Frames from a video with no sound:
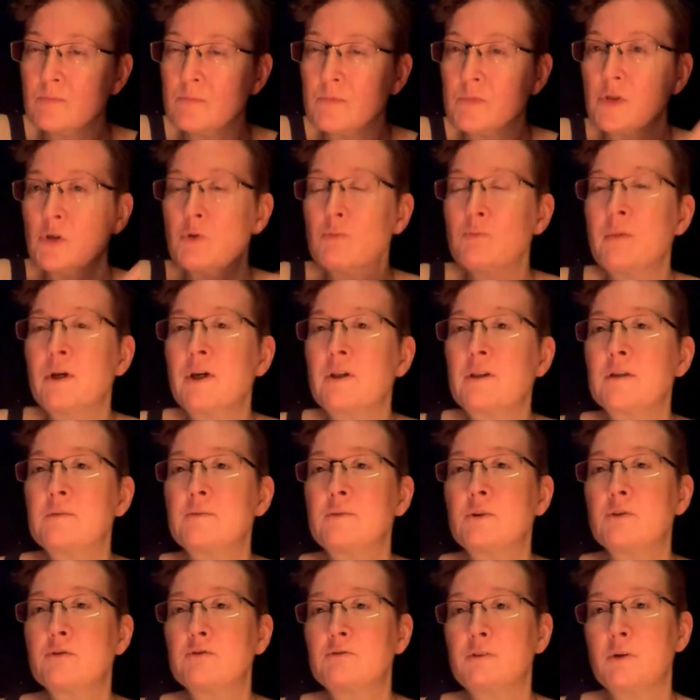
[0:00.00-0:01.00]
don't make them
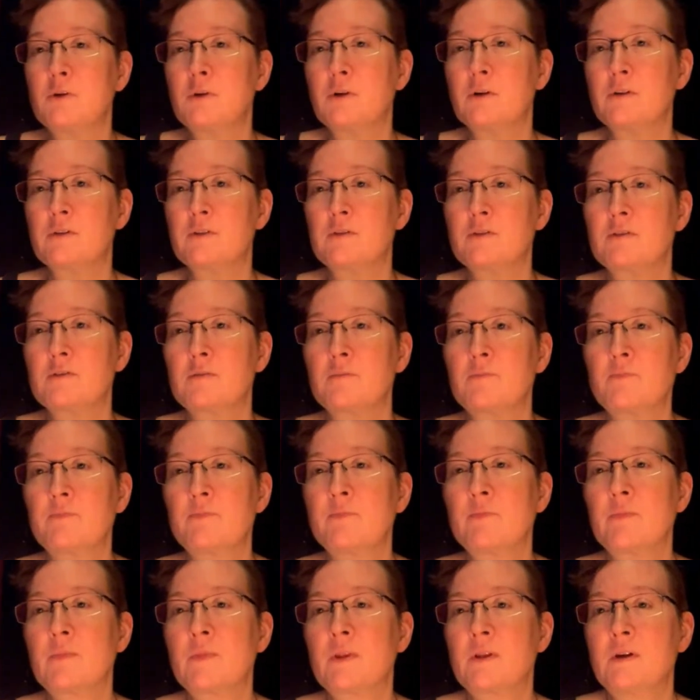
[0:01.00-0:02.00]
your focus
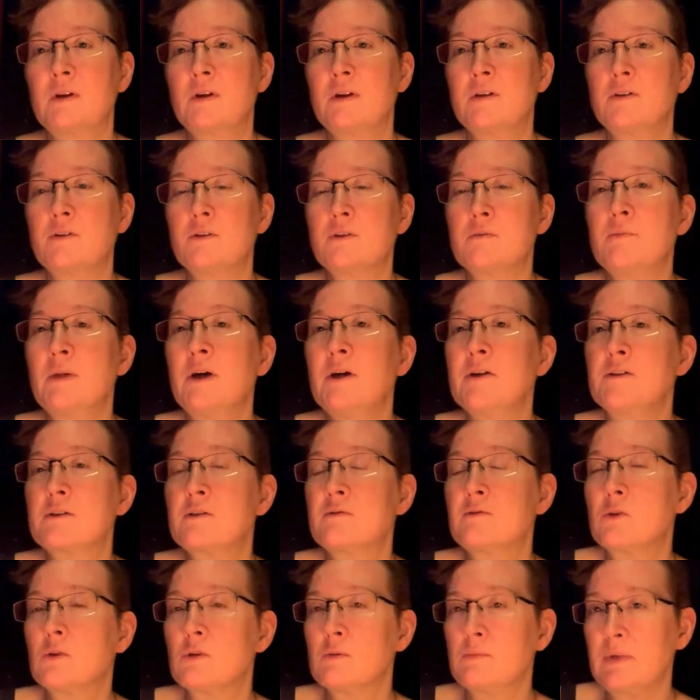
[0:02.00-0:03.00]
to the best
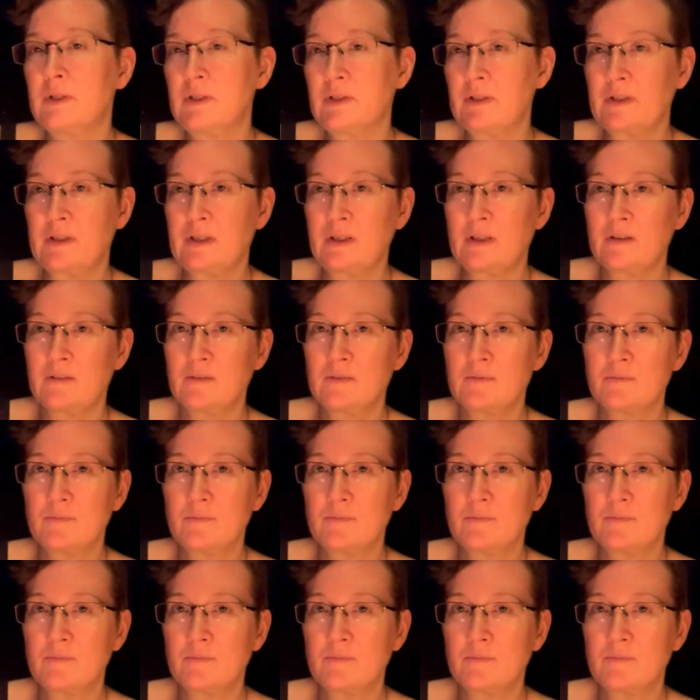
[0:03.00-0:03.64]
of your ability.